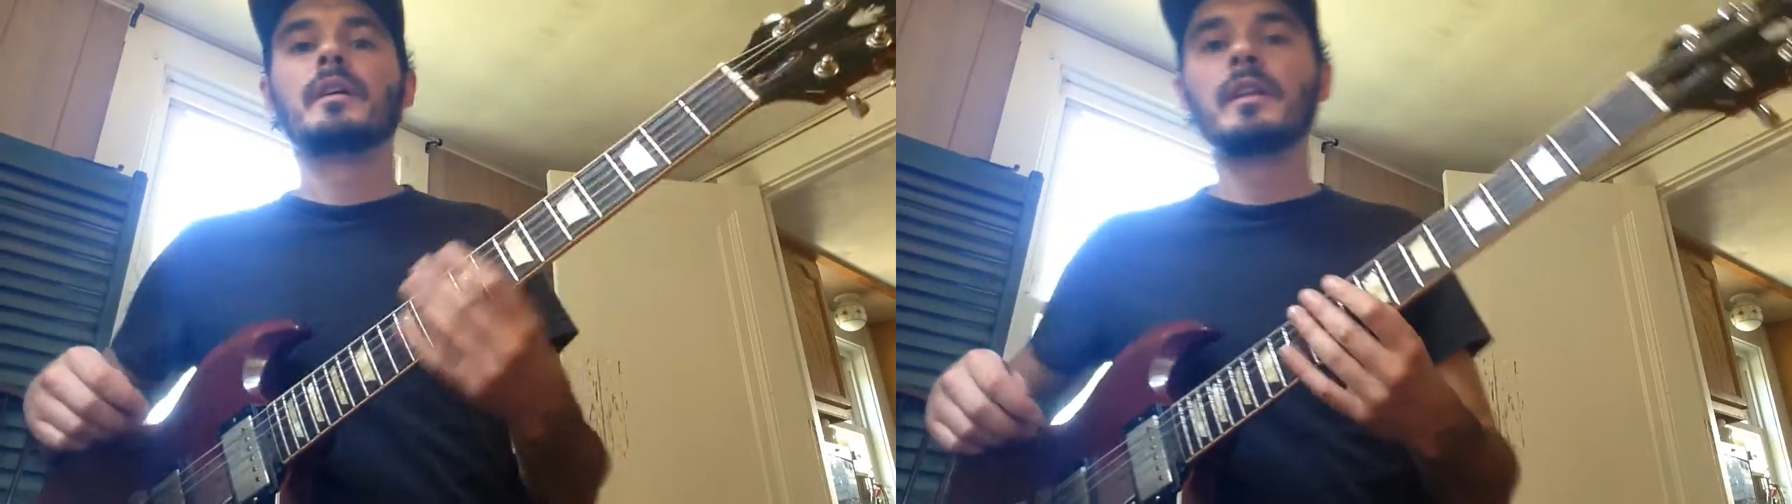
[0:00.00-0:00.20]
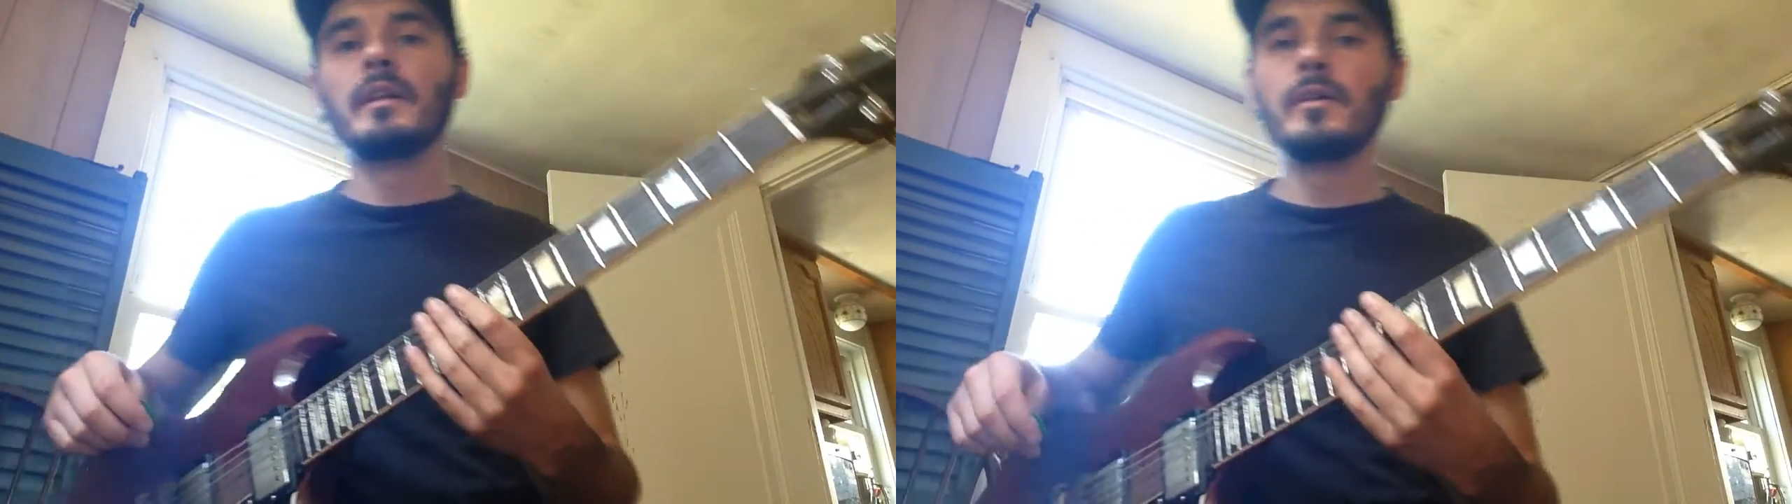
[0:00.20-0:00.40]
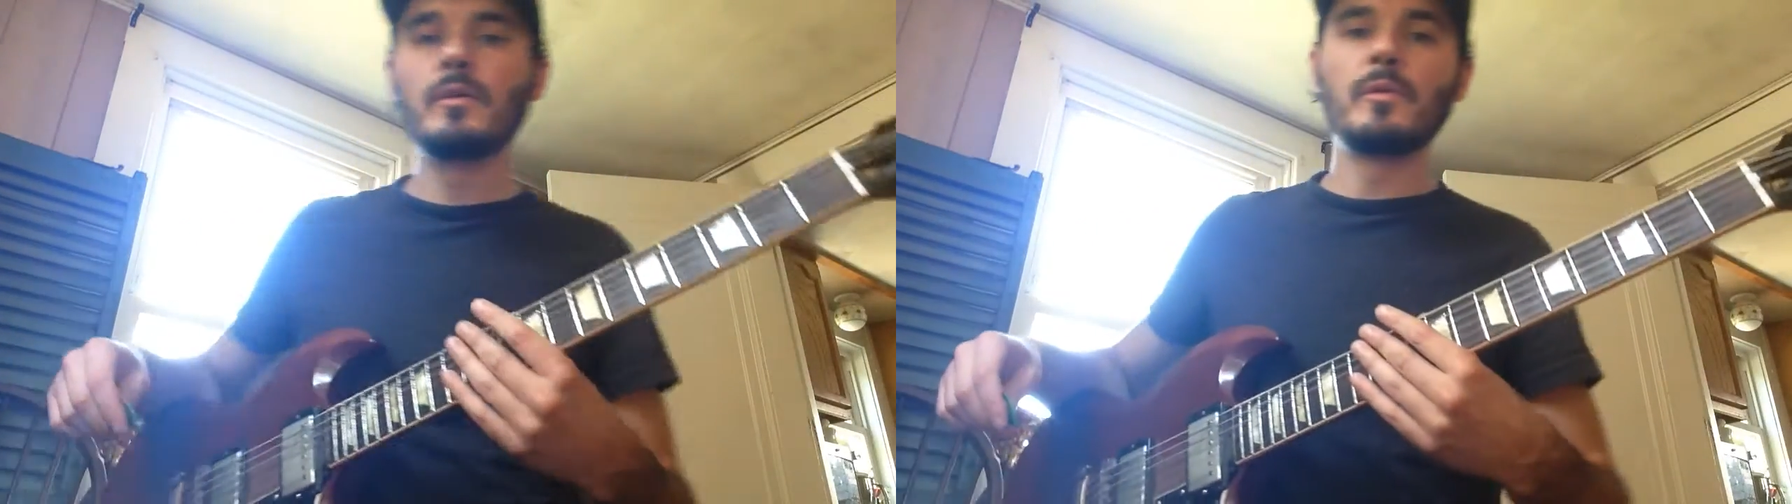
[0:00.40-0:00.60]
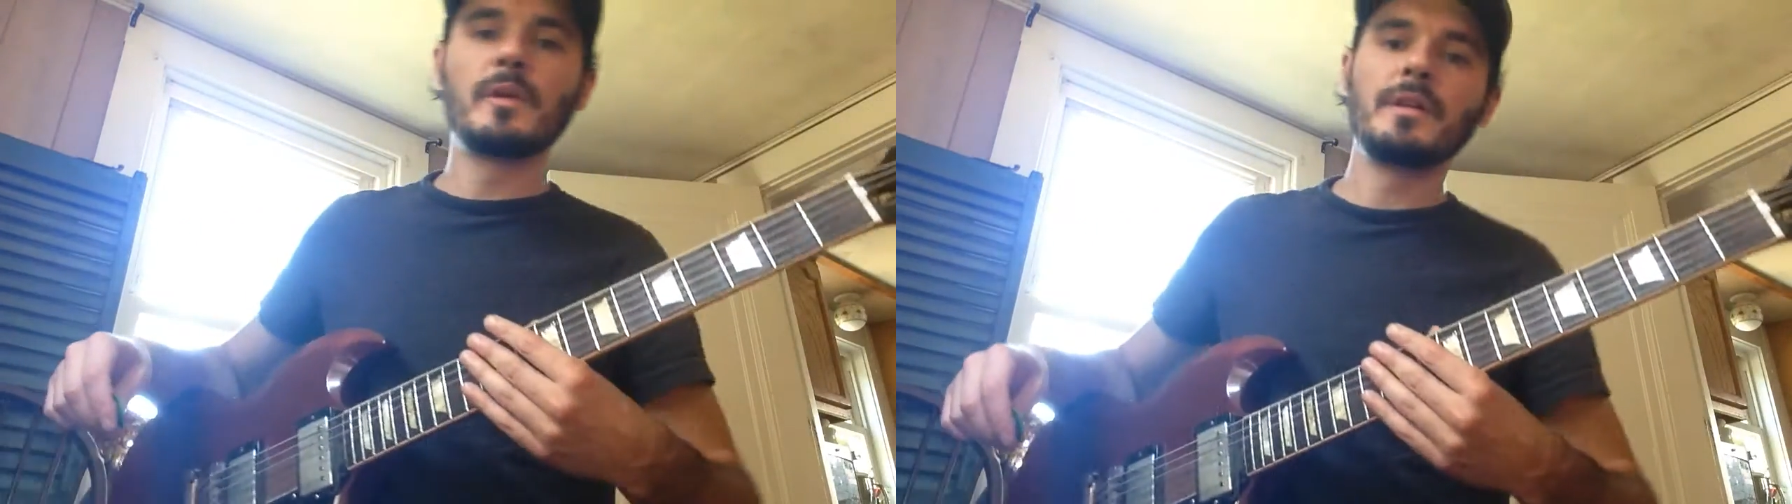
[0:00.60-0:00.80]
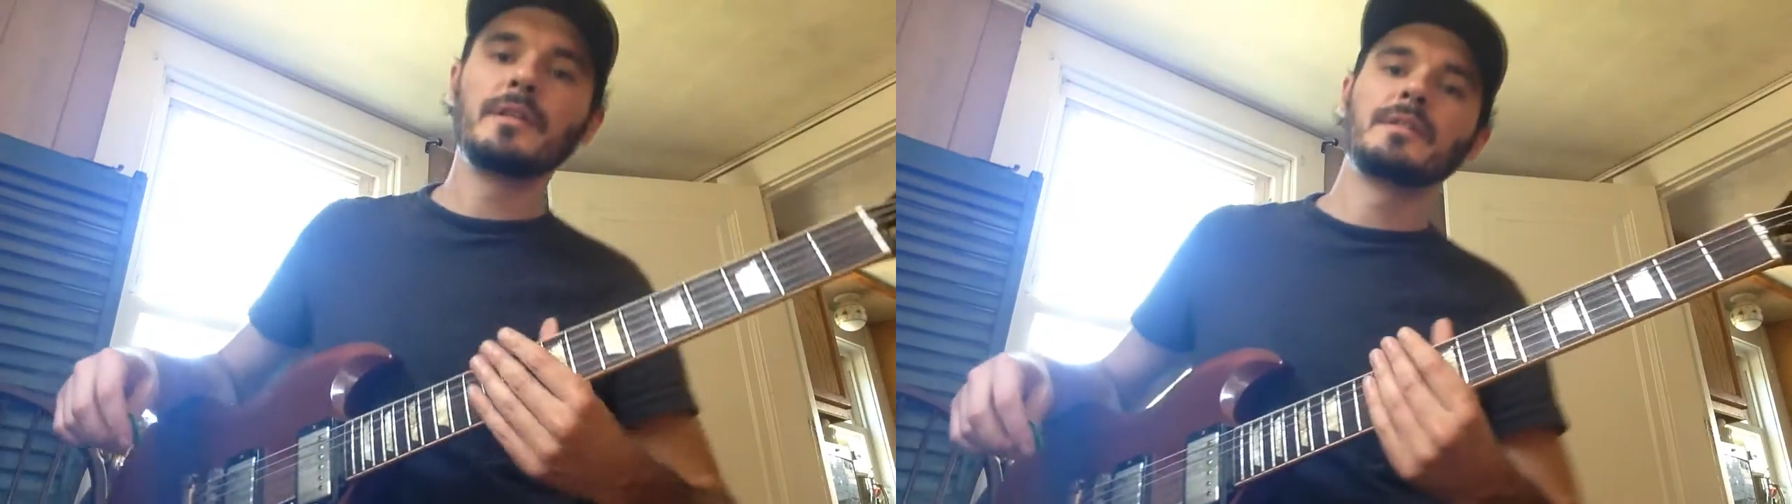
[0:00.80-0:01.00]

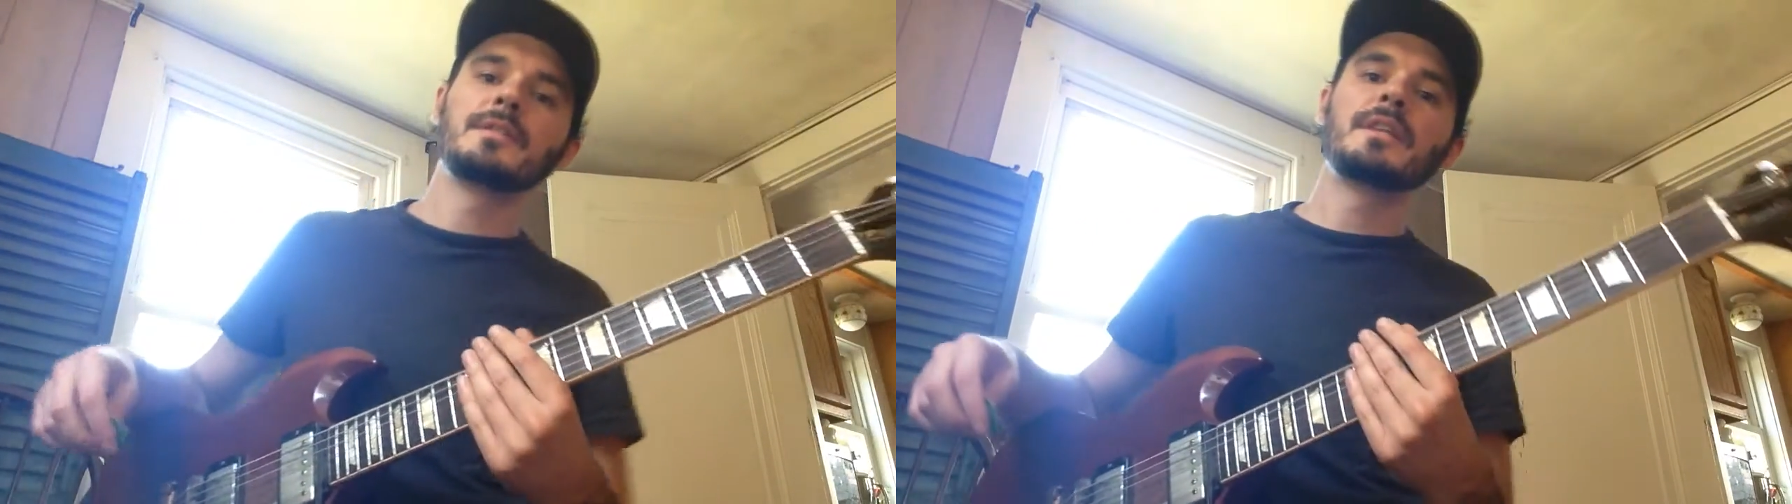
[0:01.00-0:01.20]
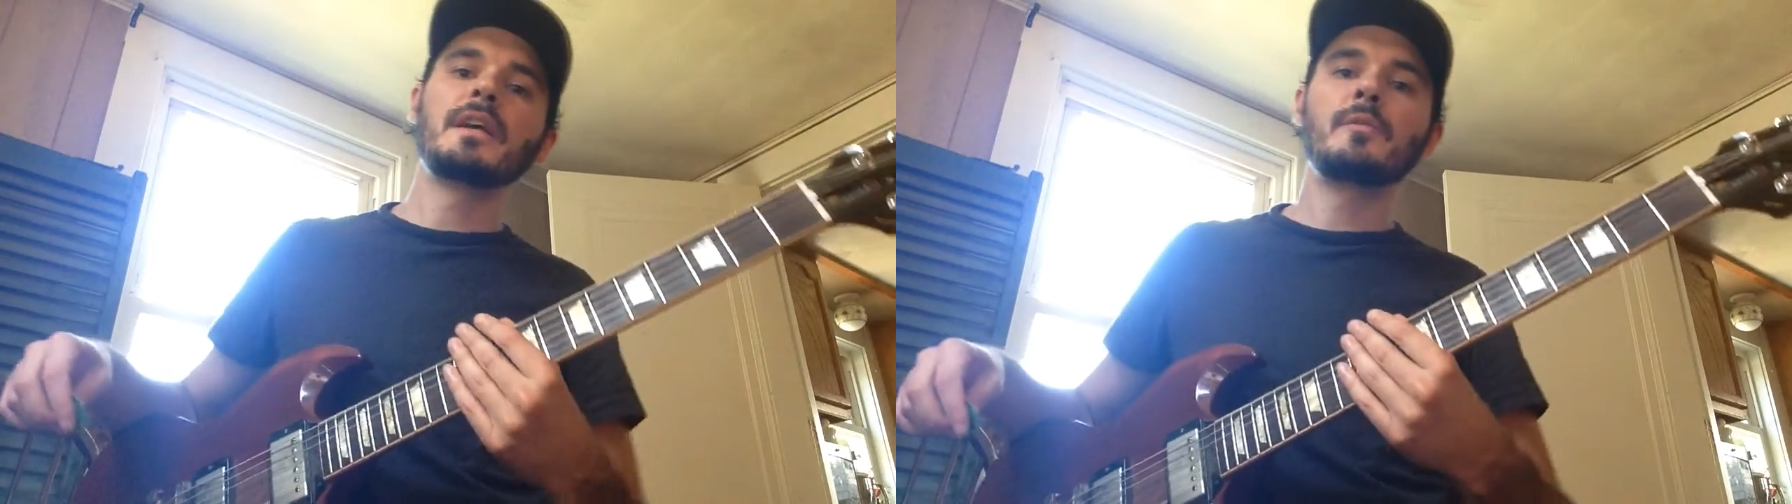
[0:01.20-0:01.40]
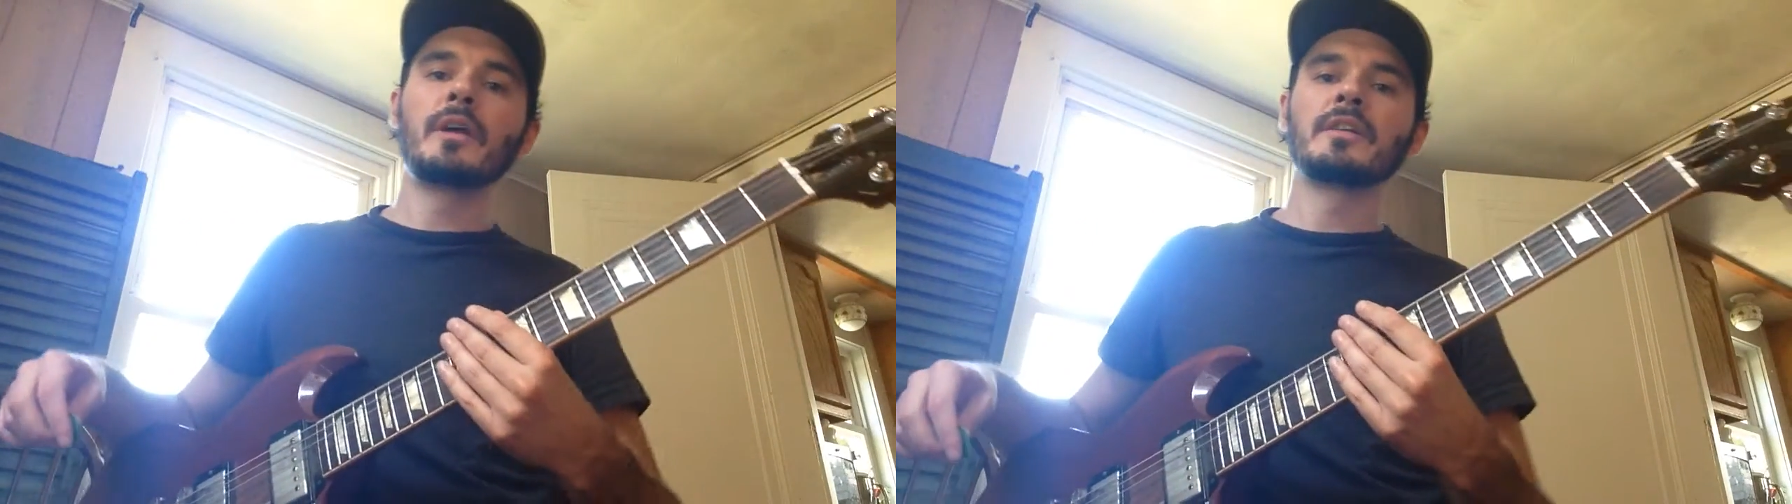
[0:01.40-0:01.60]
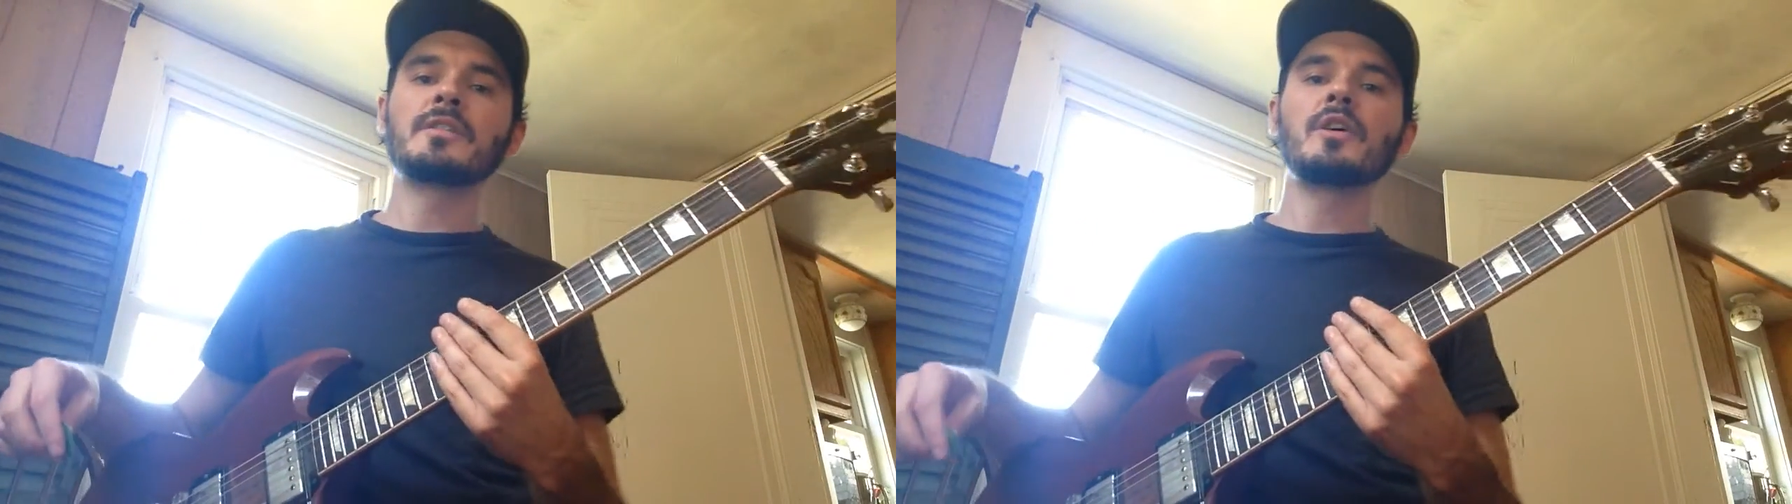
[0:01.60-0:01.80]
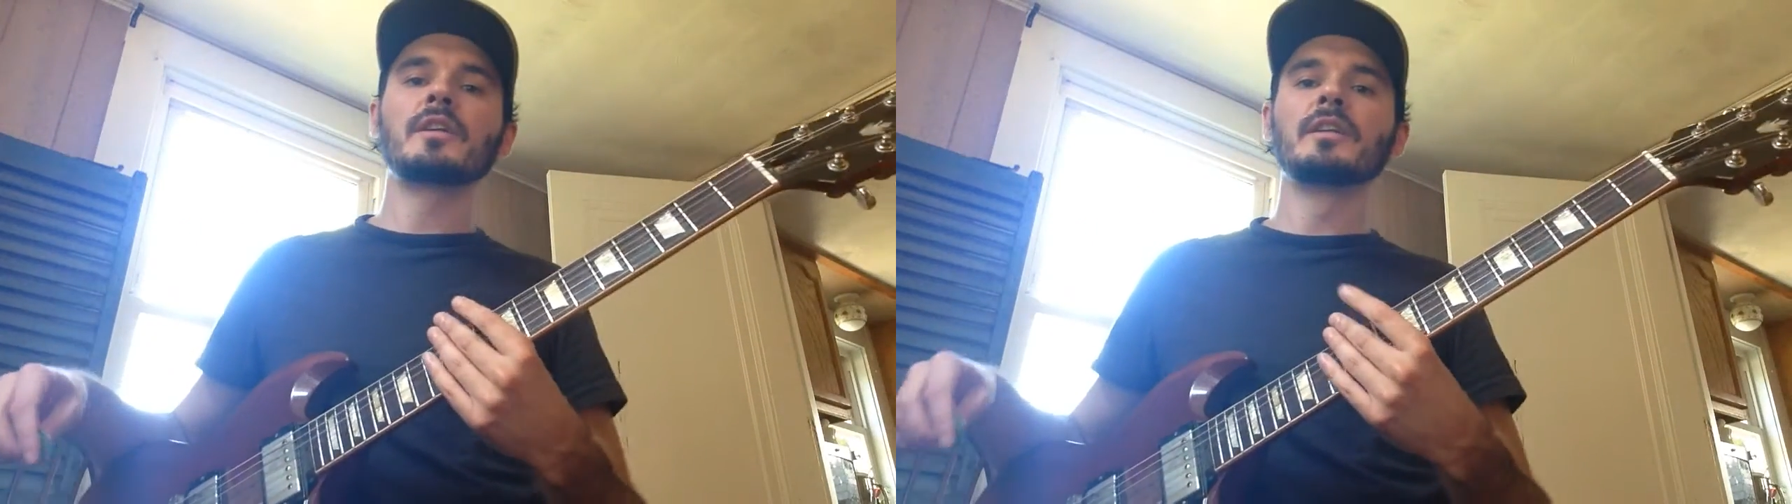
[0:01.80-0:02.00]
Hello! Today we're going to
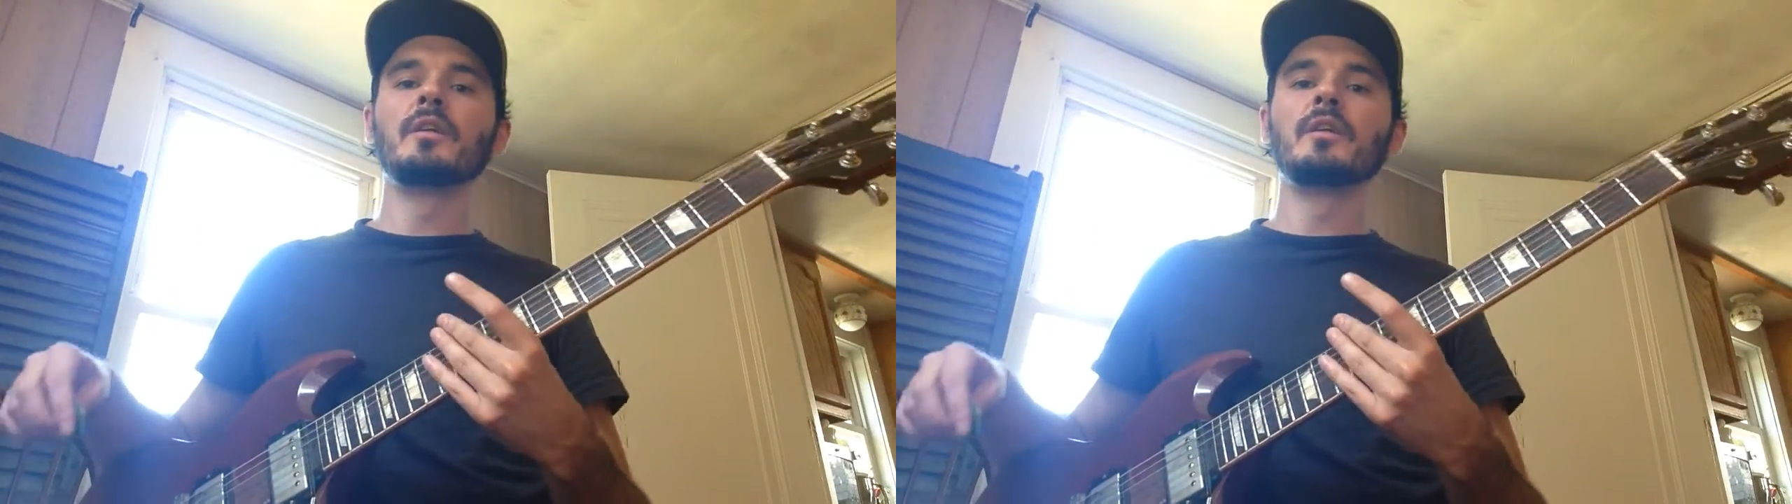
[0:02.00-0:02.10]
talk a